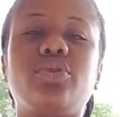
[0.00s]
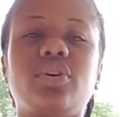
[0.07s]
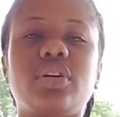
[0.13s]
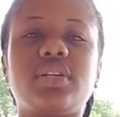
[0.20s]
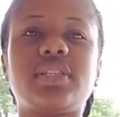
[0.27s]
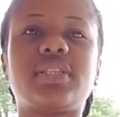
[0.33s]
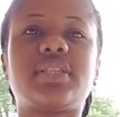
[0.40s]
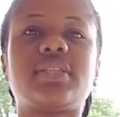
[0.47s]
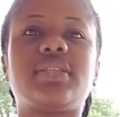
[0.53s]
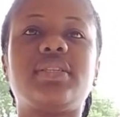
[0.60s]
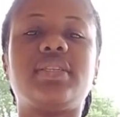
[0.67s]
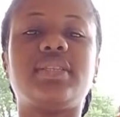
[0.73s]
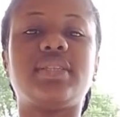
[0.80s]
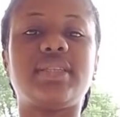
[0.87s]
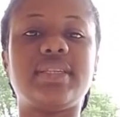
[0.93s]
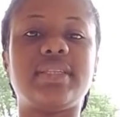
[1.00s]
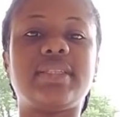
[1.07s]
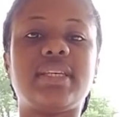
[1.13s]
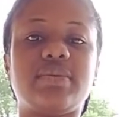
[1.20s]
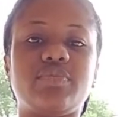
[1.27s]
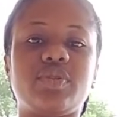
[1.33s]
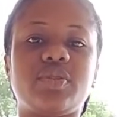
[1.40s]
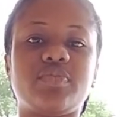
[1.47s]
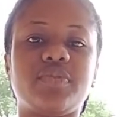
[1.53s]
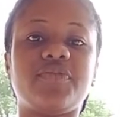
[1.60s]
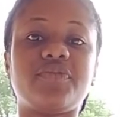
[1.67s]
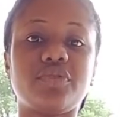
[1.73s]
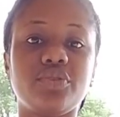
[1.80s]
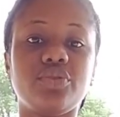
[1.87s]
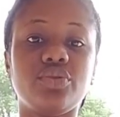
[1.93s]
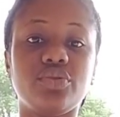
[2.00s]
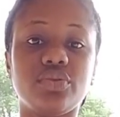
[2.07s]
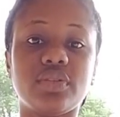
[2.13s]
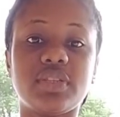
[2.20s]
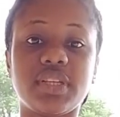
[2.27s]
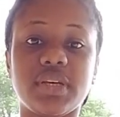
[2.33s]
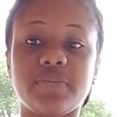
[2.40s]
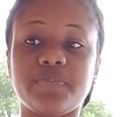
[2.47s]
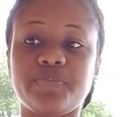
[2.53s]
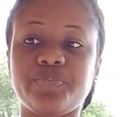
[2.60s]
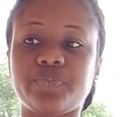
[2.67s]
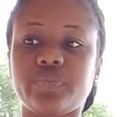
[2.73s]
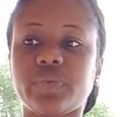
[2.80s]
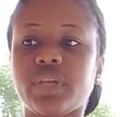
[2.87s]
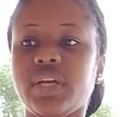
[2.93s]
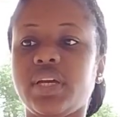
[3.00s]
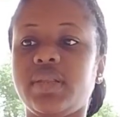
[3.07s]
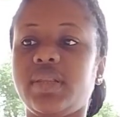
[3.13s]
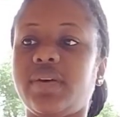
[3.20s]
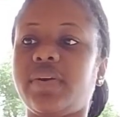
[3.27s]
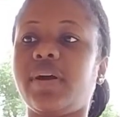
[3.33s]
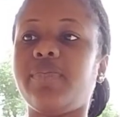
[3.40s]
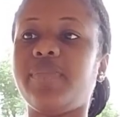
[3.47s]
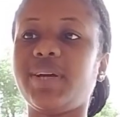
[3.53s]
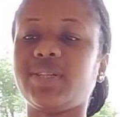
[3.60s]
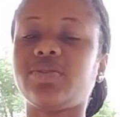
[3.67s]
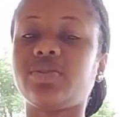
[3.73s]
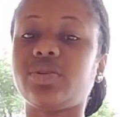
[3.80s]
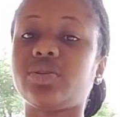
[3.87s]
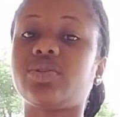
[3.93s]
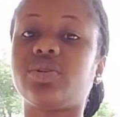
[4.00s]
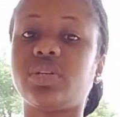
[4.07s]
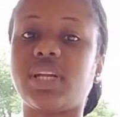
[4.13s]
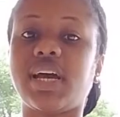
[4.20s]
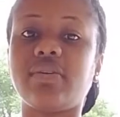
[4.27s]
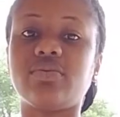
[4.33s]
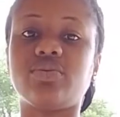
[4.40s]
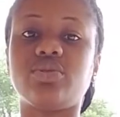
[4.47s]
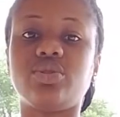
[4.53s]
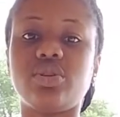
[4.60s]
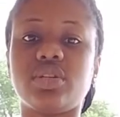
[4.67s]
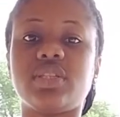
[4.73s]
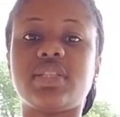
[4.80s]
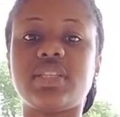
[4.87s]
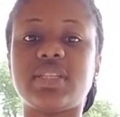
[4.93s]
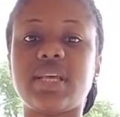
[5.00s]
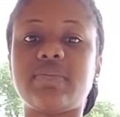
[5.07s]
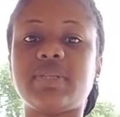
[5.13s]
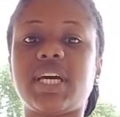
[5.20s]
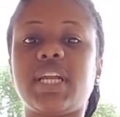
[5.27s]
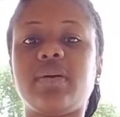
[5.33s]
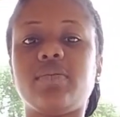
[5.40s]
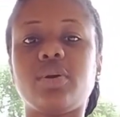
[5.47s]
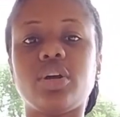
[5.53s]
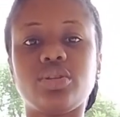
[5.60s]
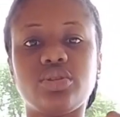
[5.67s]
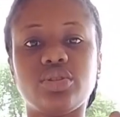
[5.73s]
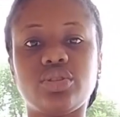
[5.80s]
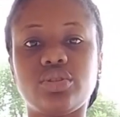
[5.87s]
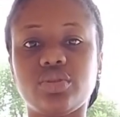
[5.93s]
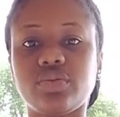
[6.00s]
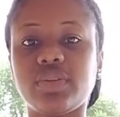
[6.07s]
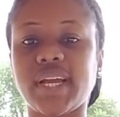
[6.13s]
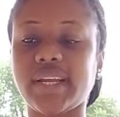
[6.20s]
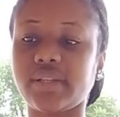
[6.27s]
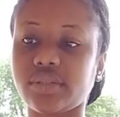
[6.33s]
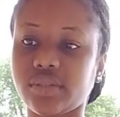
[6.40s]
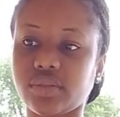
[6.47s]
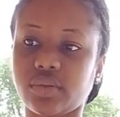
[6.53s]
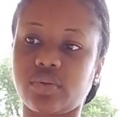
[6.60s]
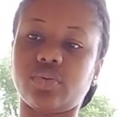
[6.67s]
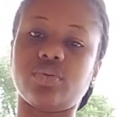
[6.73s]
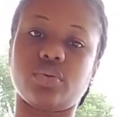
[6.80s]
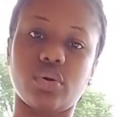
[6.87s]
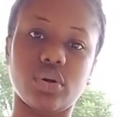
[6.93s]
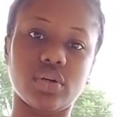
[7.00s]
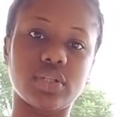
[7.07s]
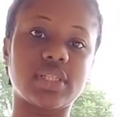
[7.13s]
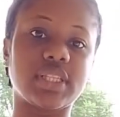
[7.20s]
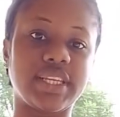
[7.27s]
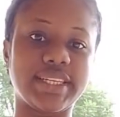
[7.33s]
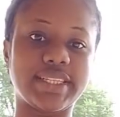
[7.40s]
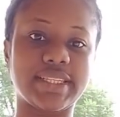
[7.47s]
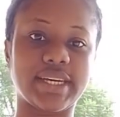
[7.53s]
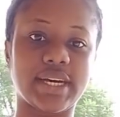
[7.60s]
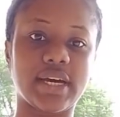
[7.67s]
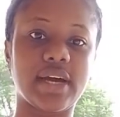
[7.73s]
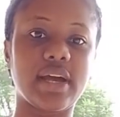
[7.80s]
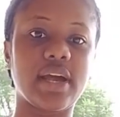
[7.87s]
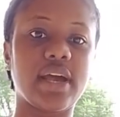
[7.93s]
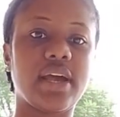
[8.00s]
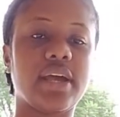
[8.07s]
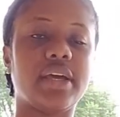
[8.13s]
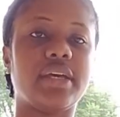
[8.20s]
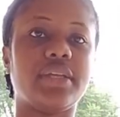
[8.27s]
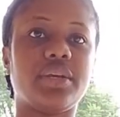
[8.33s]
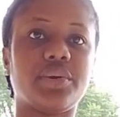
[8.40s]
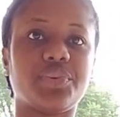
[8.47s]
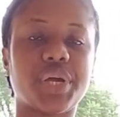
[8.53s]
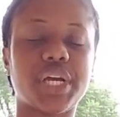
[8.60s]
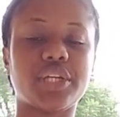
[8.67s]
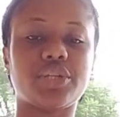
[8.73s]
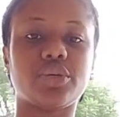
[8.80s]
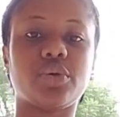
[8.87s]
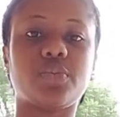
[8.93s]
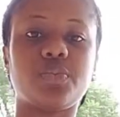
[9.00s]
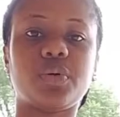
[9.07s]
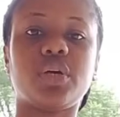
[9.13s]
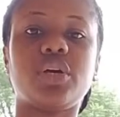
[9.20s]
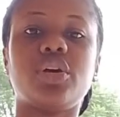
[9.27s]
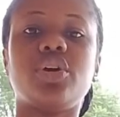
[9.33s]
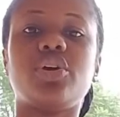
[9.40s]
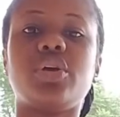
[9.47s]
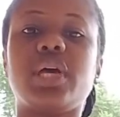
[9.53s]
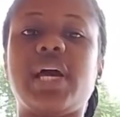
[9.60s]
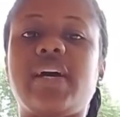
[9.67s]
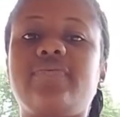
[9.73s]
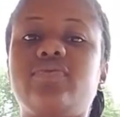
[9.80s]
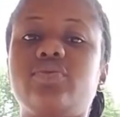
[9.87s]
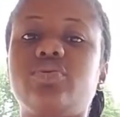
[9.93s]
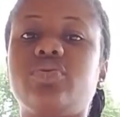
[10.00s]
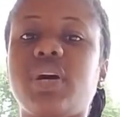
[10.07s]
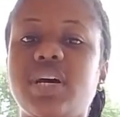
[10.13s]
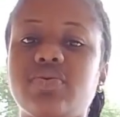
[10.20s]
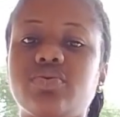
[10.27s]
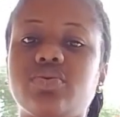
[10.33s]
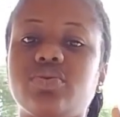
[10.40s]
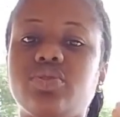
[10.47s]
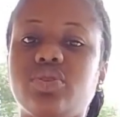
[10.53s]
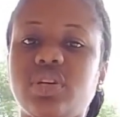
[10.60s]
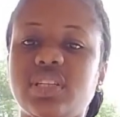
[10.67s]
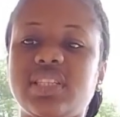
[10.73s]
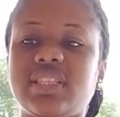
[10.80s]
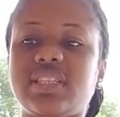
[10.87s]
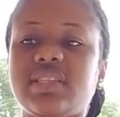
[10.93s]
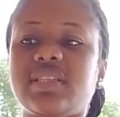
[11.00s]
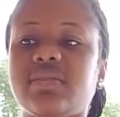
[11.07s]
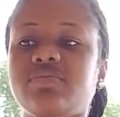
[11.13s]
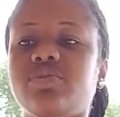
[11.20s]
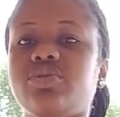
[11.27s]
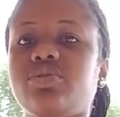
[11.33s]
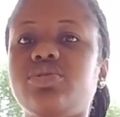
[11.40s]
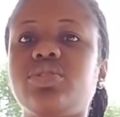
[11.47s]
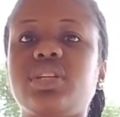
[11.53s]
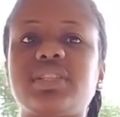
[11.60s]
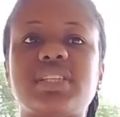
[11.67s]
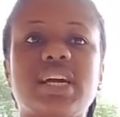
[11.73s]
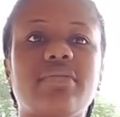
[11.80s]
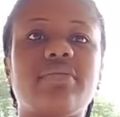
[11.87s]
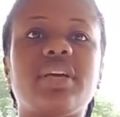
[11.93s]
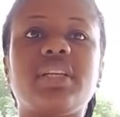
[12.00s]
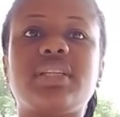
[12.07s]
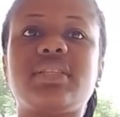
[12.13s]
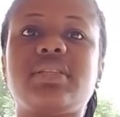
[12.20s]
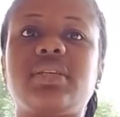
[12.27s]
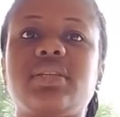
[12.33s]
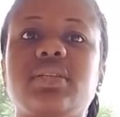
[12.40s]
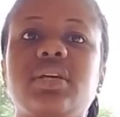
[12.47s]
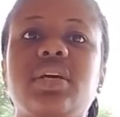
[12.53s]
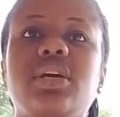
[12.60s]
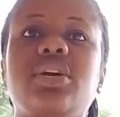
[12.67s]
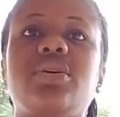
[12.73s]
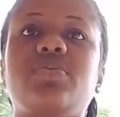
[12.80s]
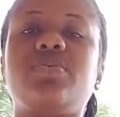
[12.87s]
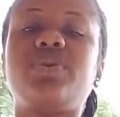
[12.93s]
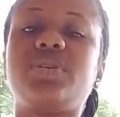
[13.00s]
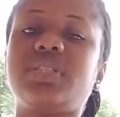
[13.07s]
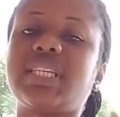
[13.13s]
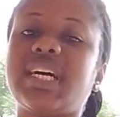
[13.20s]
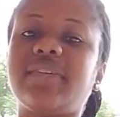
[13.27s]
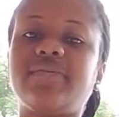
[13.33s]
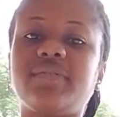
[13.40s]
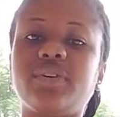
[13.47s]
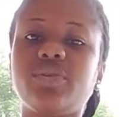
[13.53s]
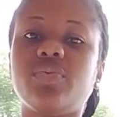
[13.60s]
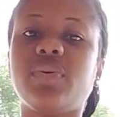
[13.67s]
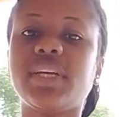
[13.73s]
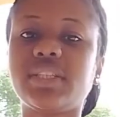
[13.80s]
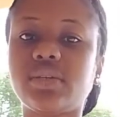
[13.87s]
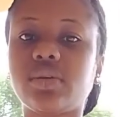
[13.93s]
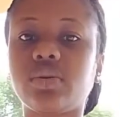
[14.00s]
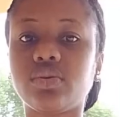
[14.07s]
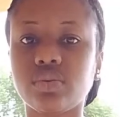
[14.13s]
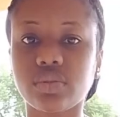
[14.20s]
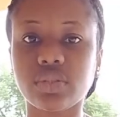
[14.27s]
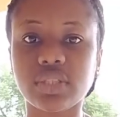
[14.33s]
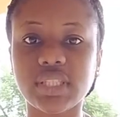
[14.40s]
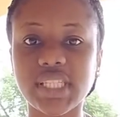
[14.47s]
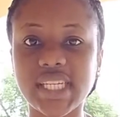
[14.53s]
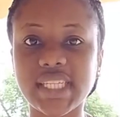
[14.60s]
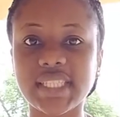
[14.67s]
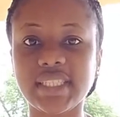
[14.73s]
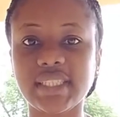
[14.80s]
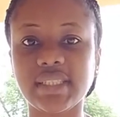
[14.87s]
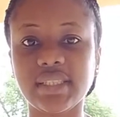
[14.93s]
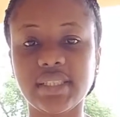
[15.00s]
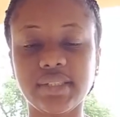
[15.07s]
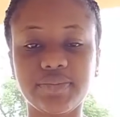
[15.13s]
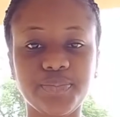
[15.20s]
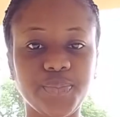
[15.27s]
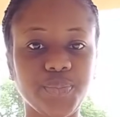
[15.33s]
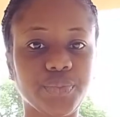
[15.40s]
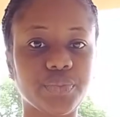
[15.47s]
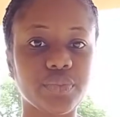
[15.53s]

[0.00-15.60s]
dust the systems before you use them. There are methods on how to dust the systems, and I'm going to show that to us later in a write-up. You have to know how to dust the systems. You don't just carry anything. Please avoid wet clothes near the